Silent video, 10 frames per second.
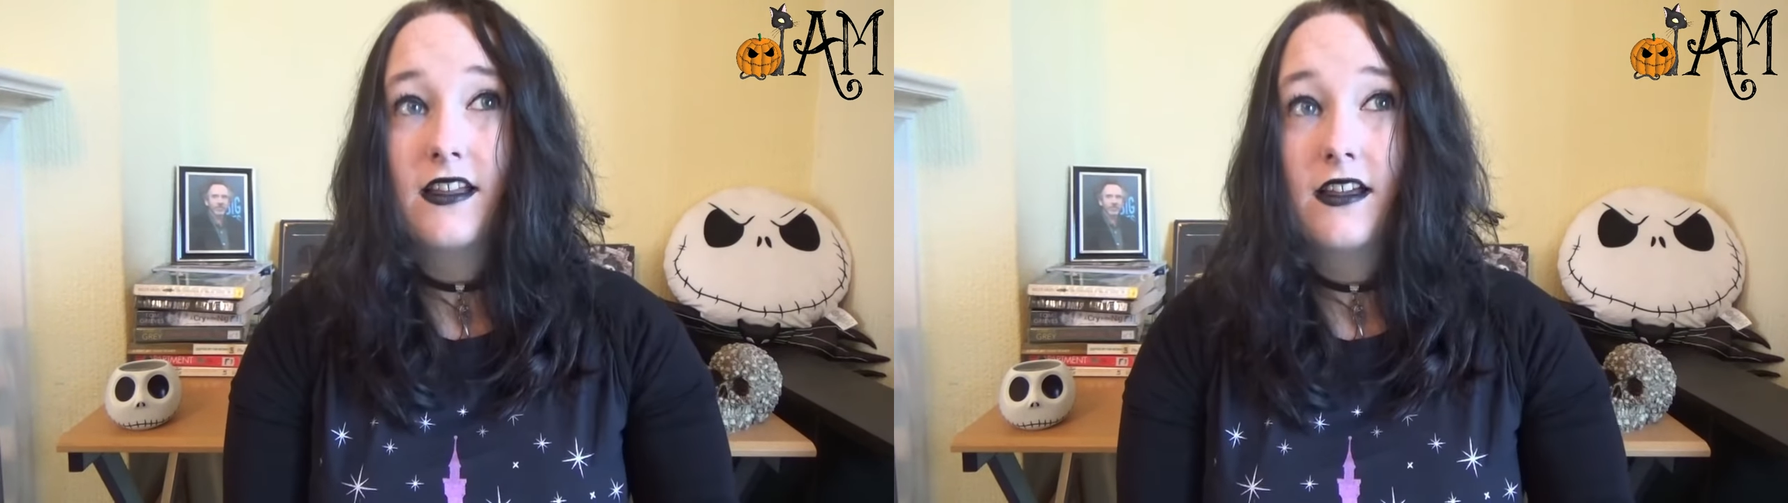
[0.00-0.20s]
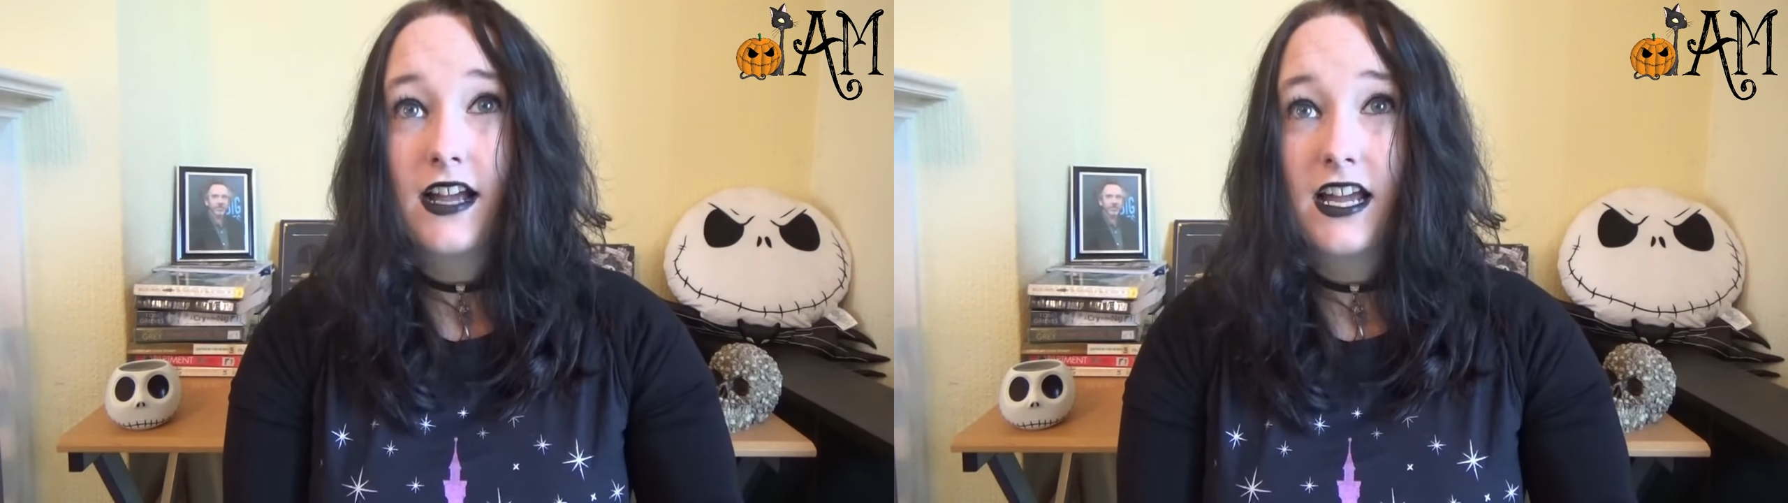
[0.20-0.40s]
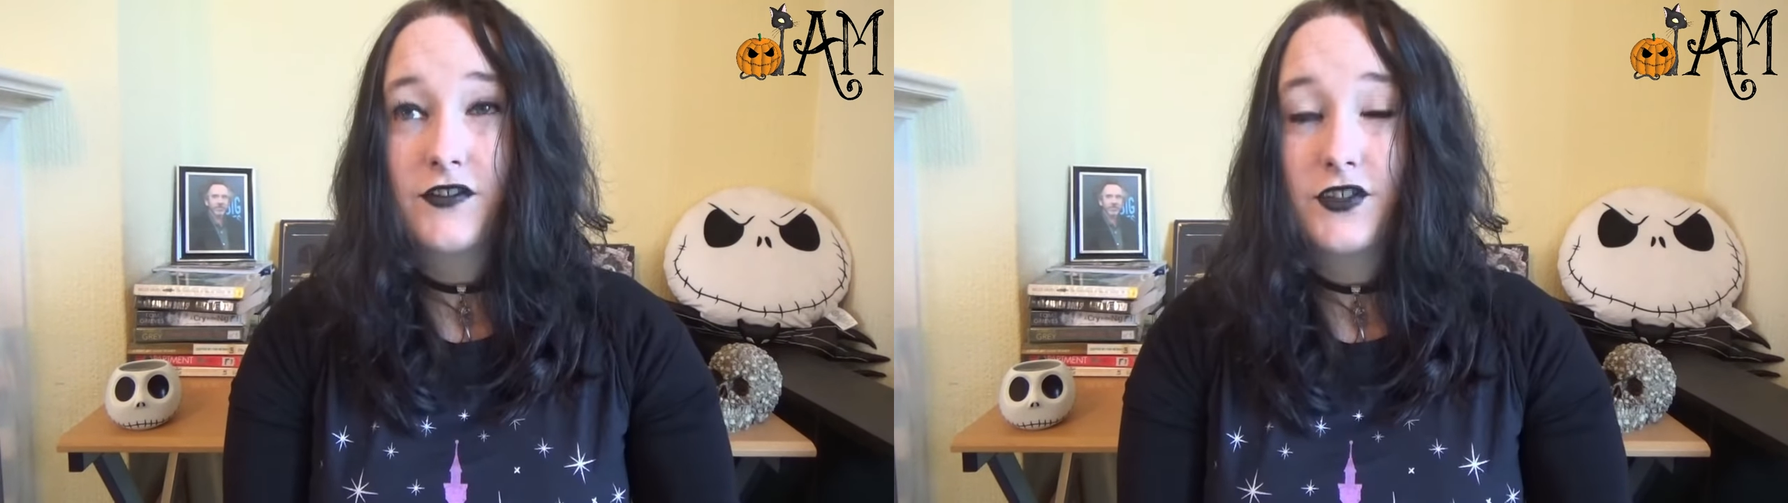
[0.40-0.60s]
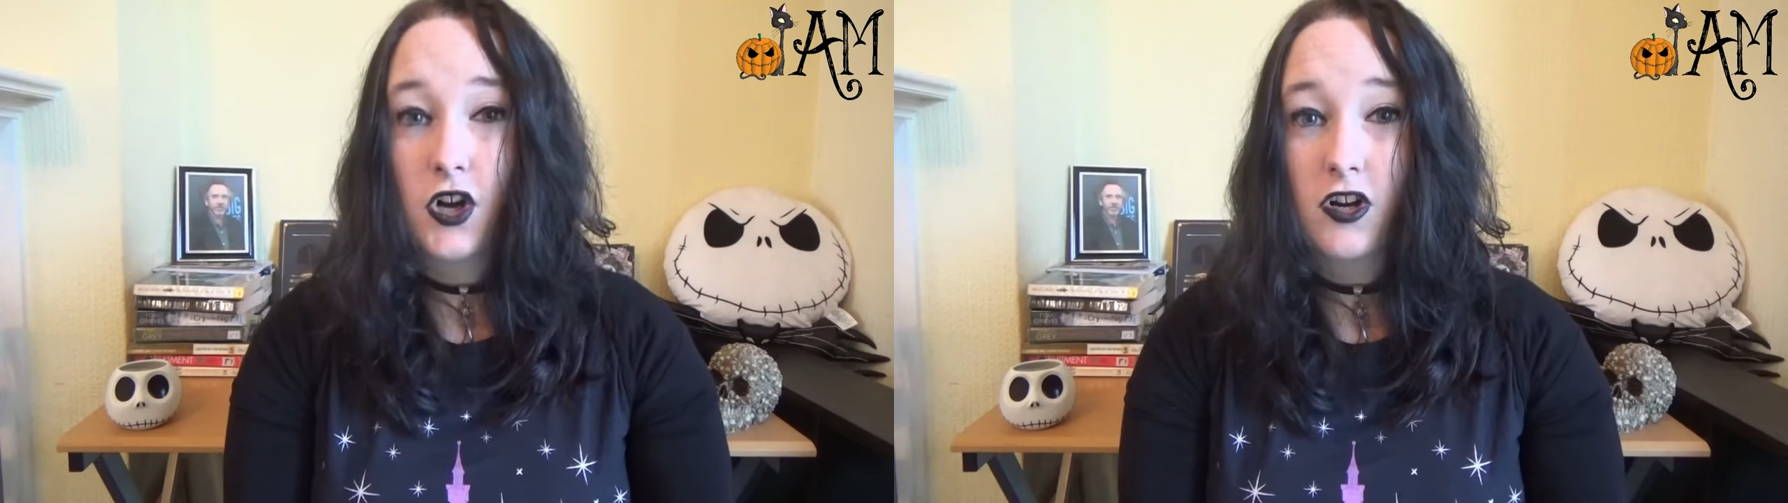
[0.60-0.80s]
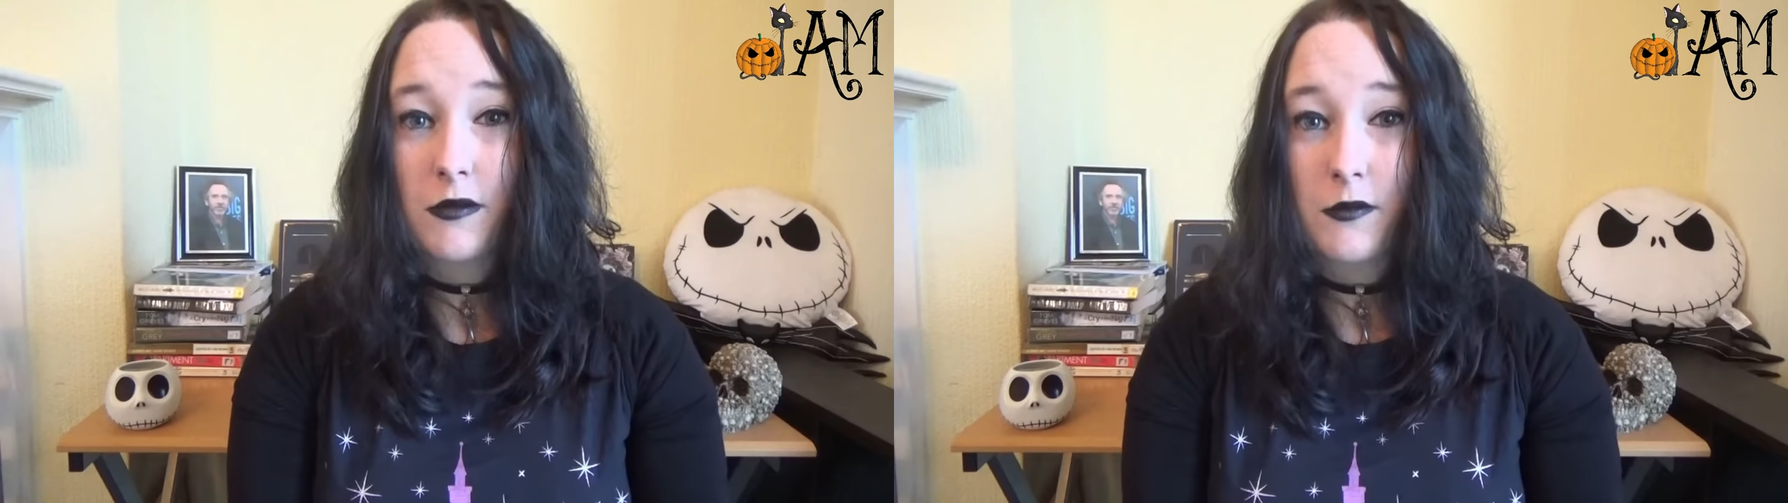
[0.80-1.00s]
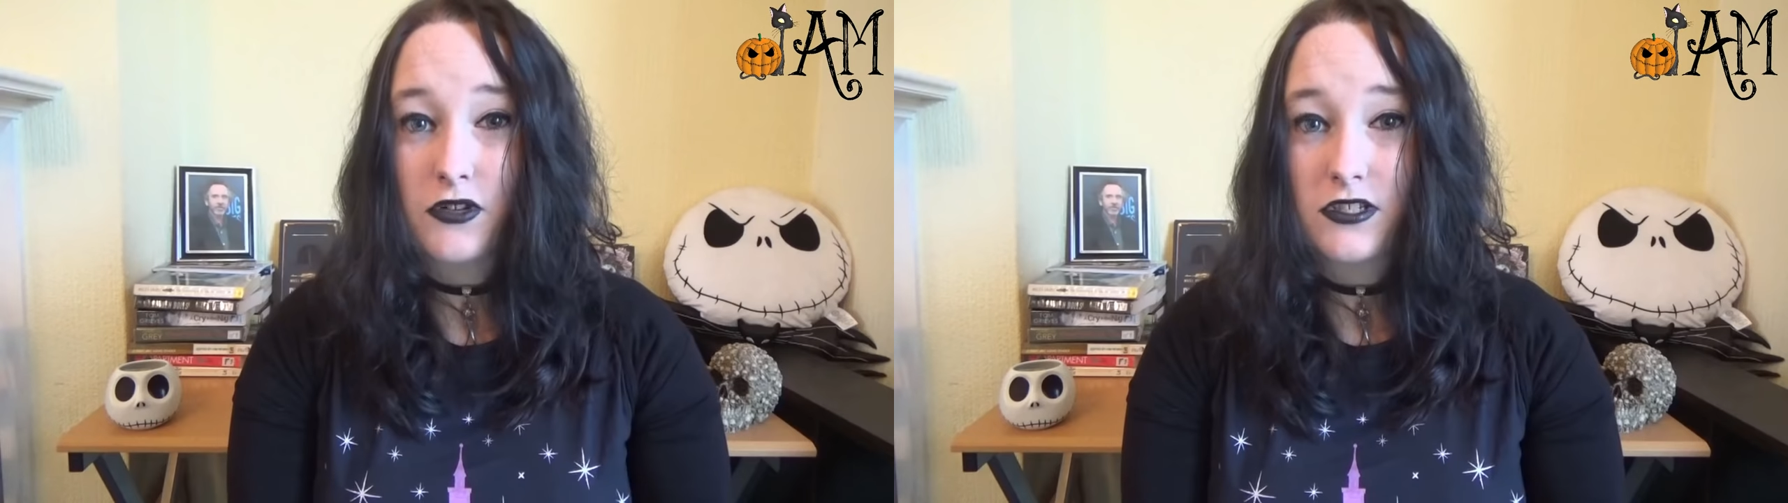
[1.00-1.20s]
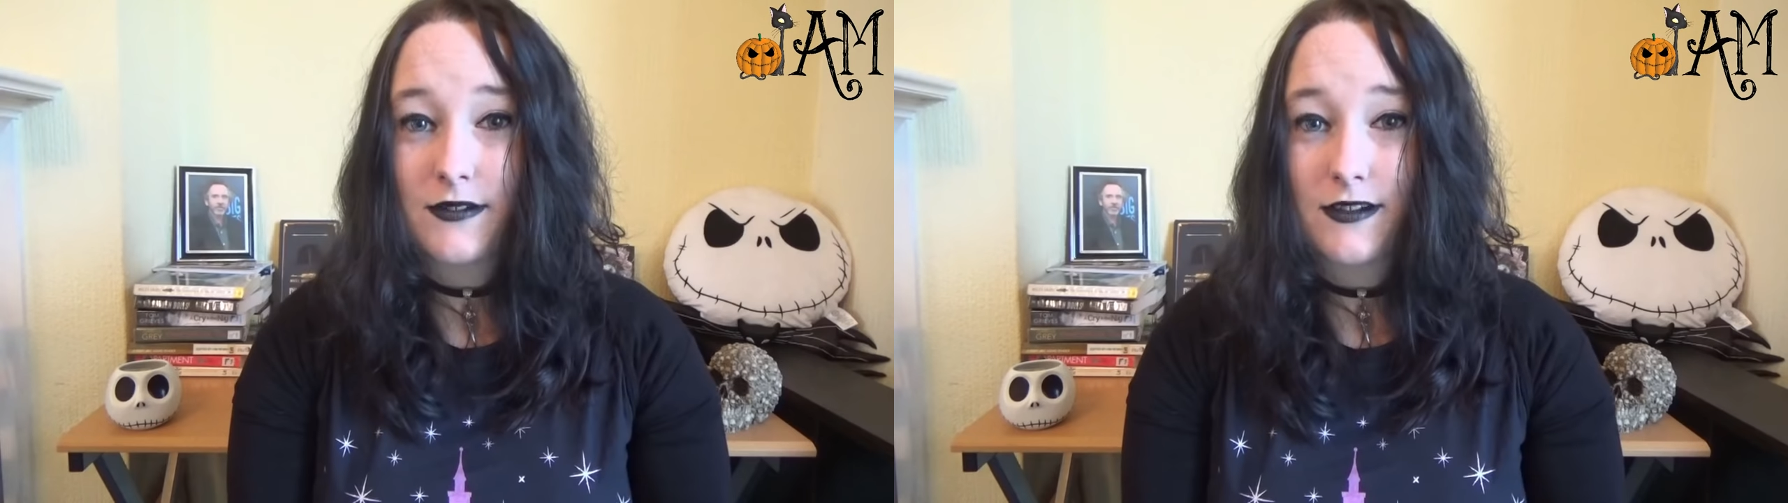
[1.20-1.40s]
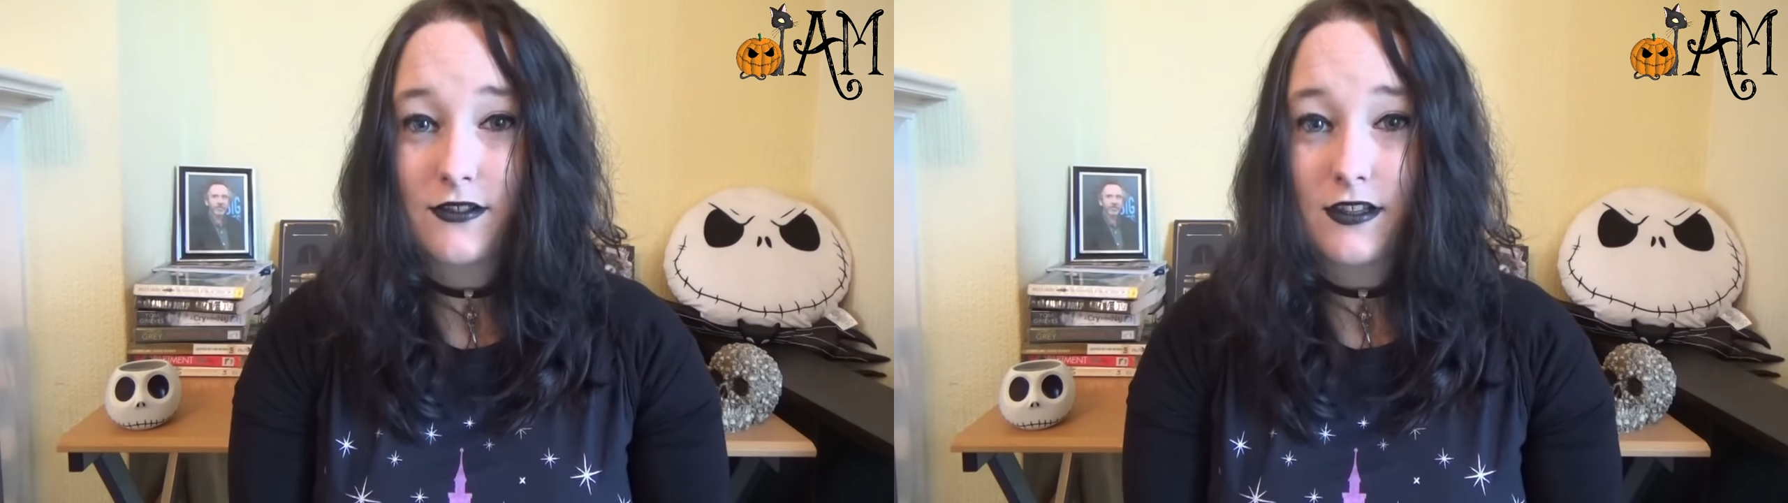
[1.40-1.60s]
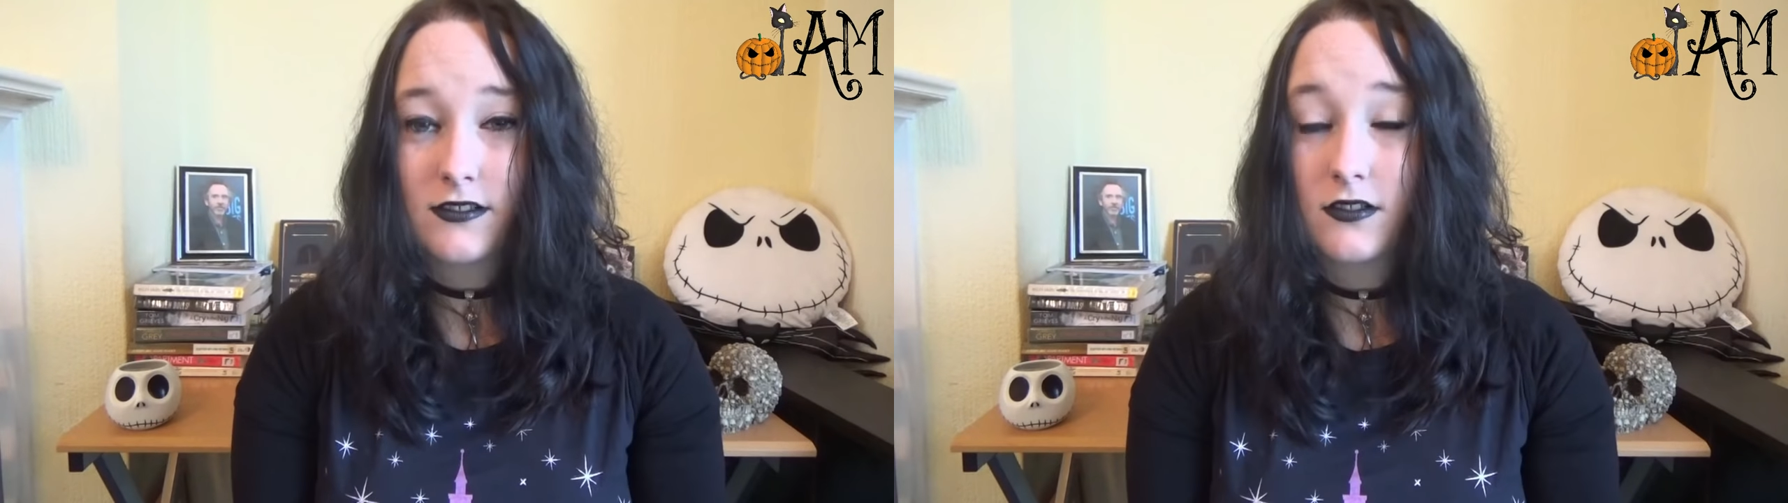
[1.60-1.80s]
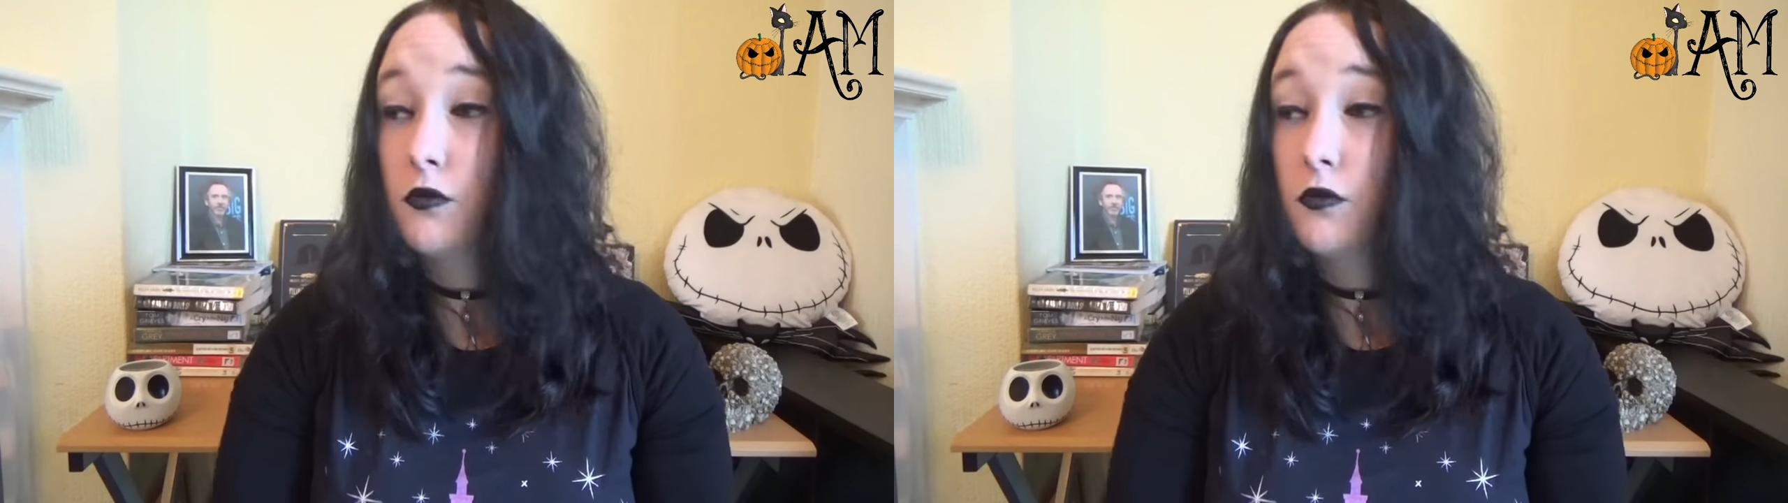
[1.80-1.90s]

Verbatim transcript: that kind of shocked me most about this,